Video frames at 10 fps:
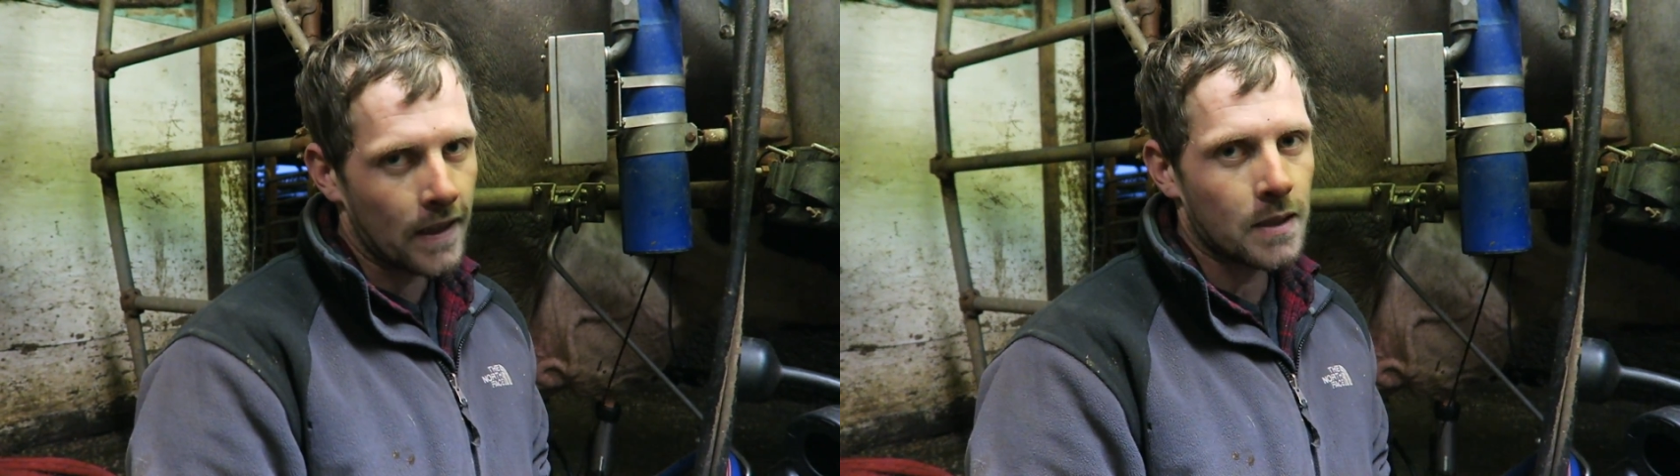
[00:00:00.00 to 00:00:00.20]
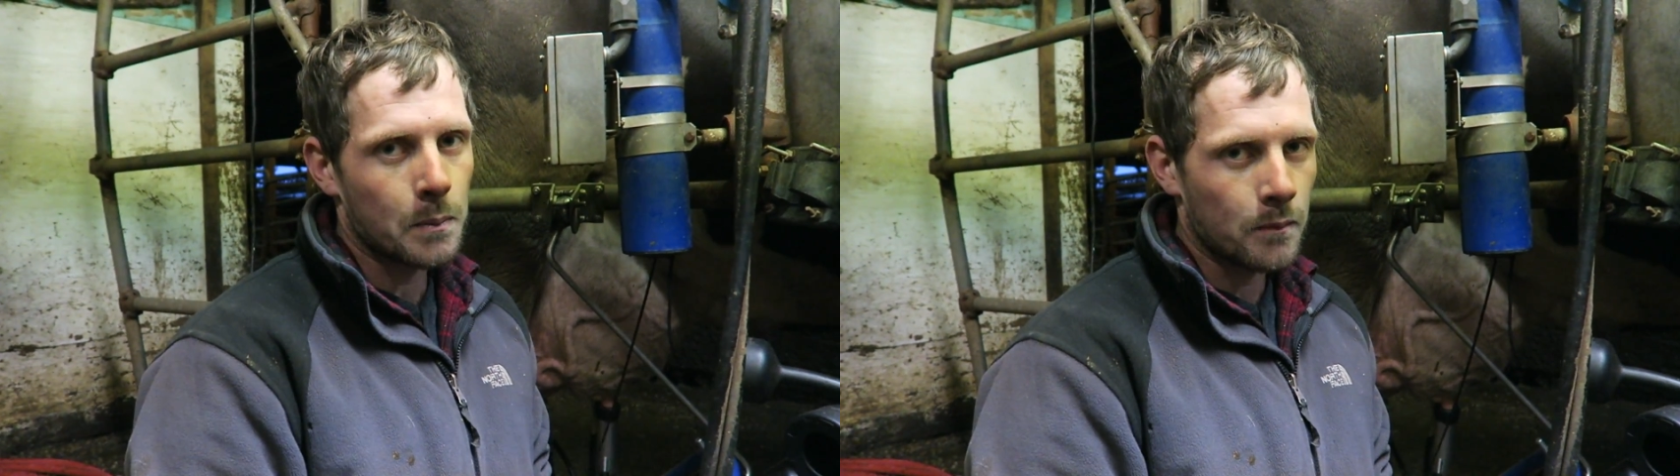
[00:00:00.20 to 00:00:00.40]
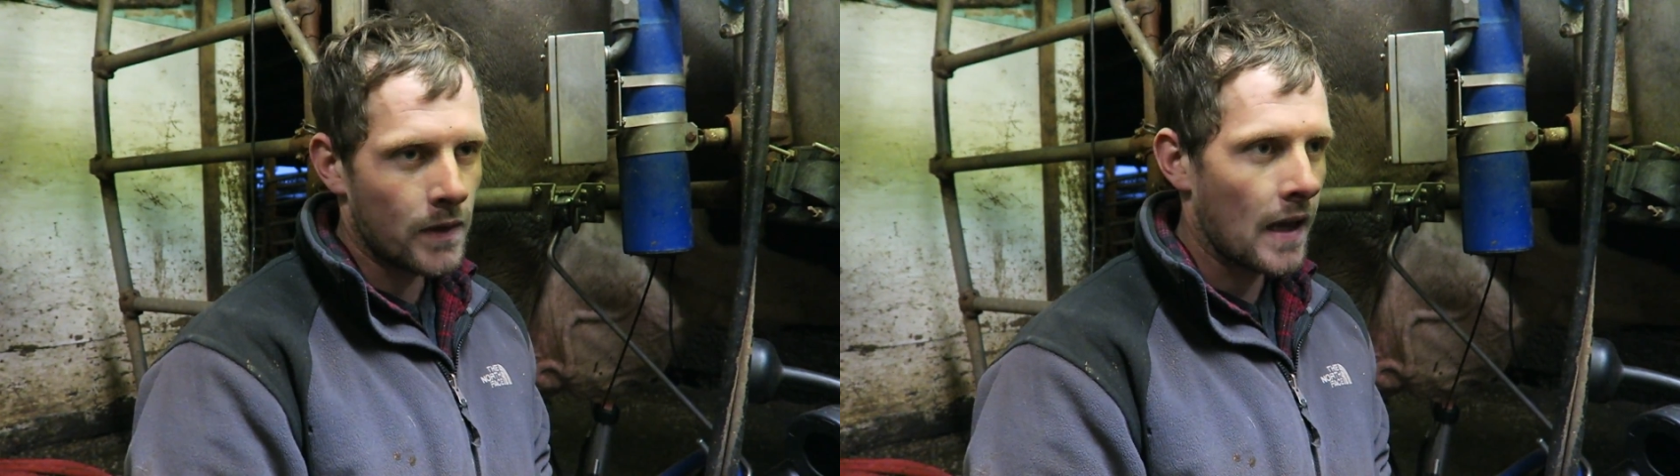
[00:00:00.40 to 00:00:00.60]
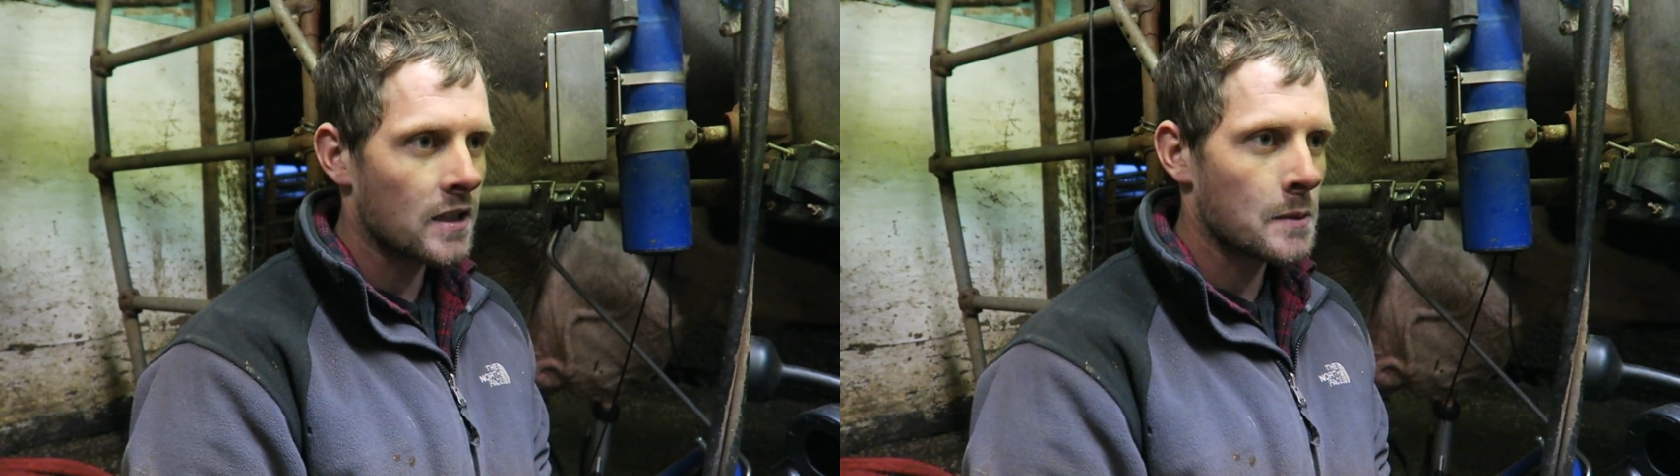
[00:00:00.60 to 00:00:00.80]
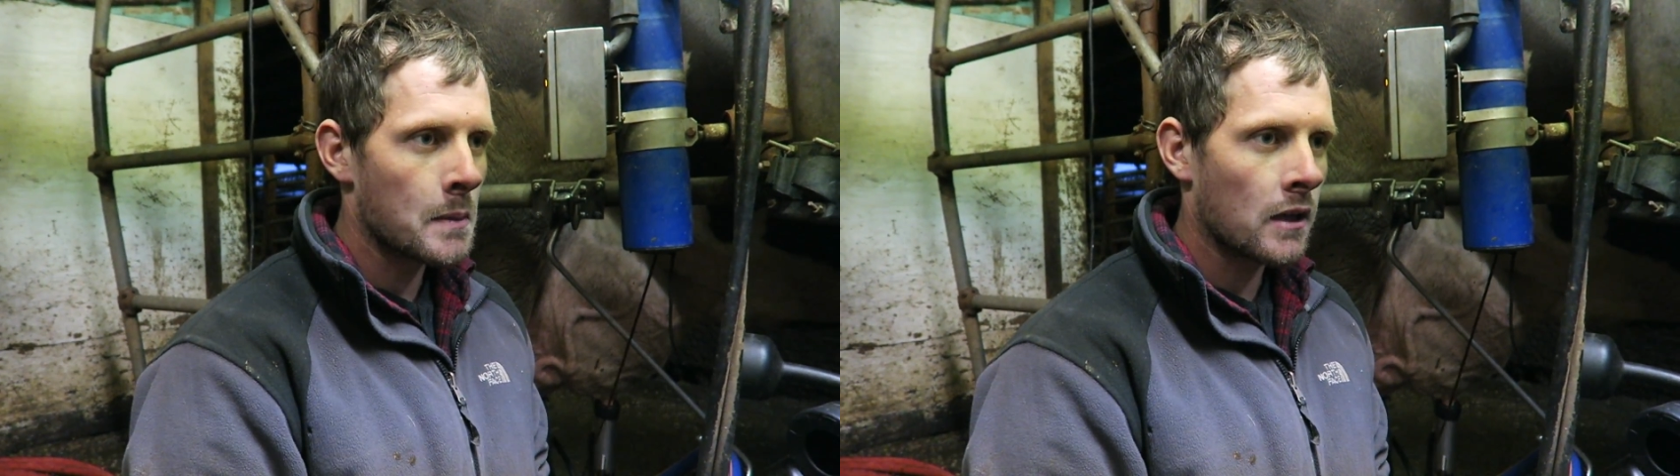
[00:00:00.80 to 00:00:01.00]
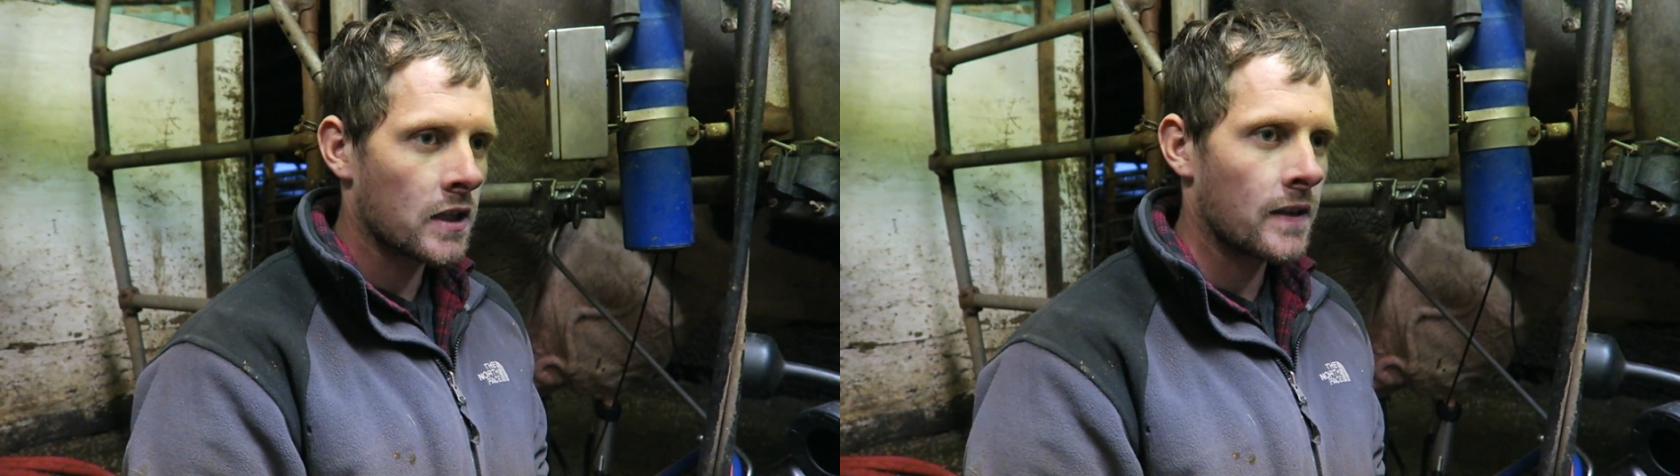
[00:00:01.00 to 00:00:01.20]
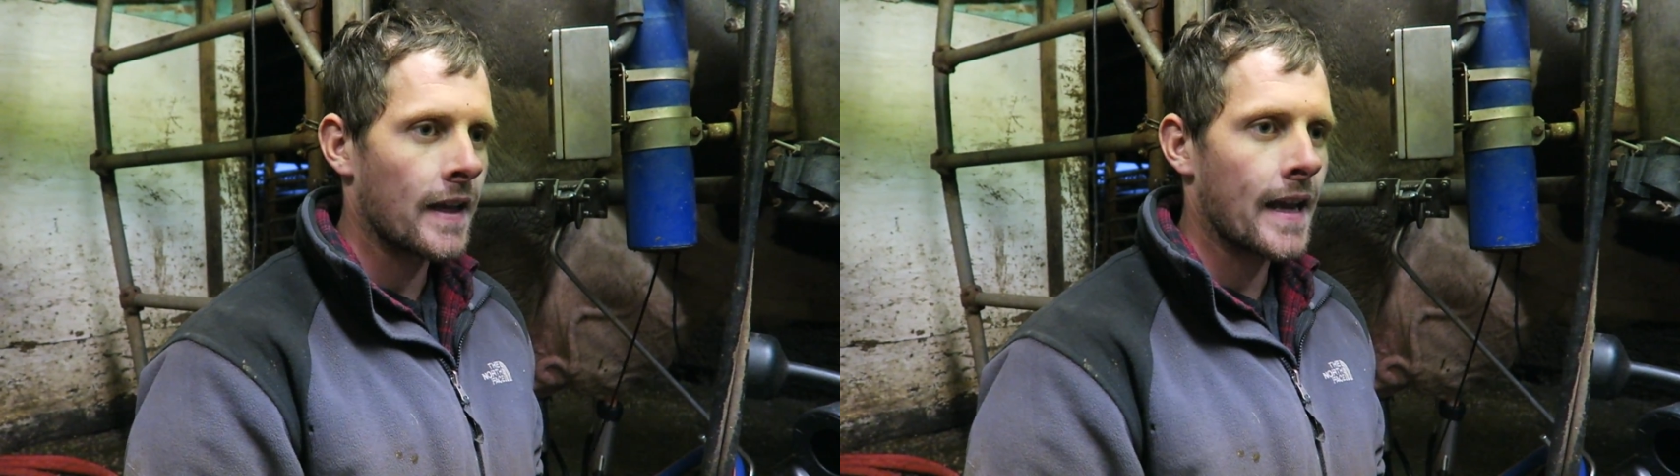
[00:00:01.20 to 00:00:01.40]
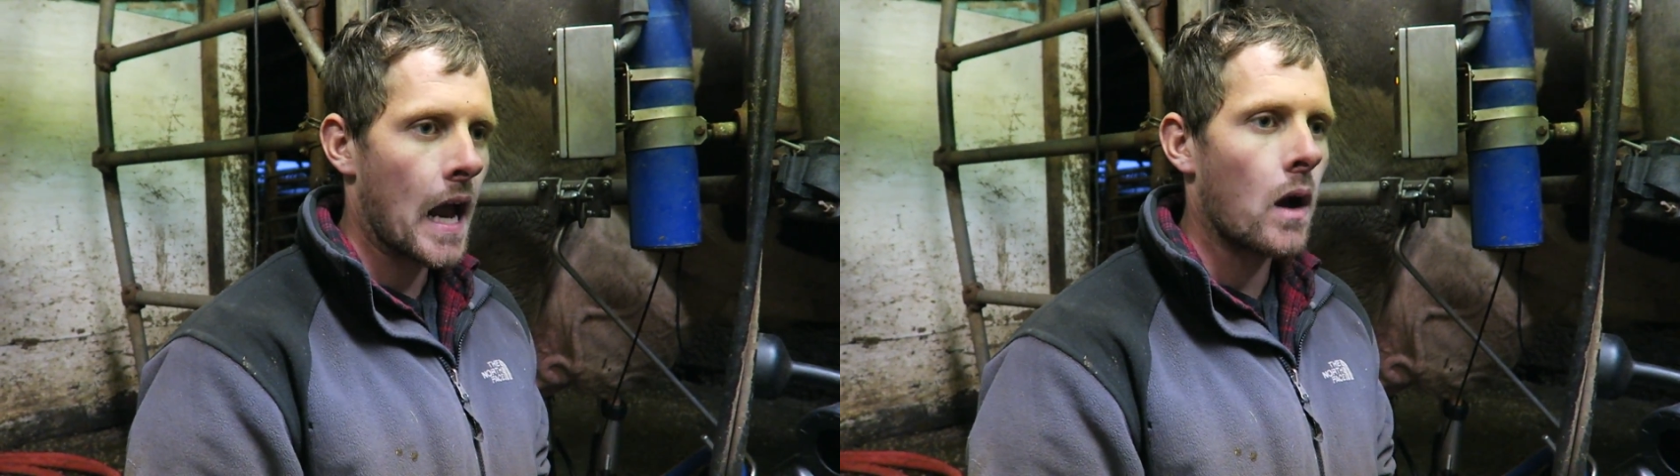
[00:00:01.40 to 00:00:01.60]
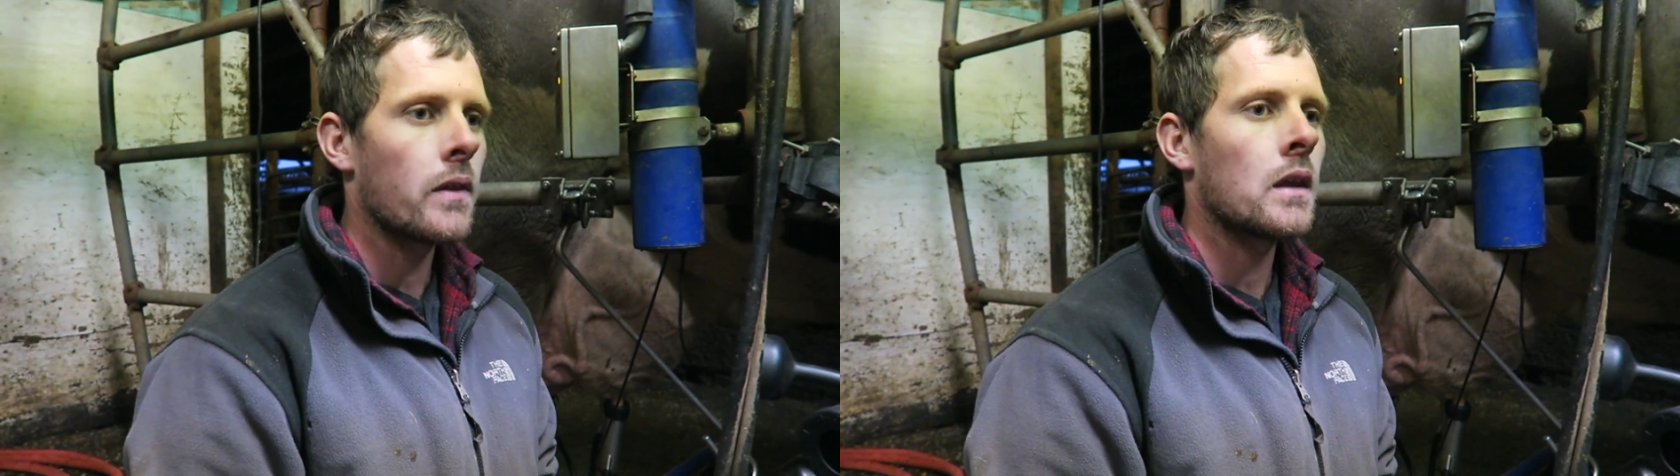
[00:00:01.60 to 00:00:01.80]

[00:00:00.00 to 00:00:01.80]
that's milking the cow,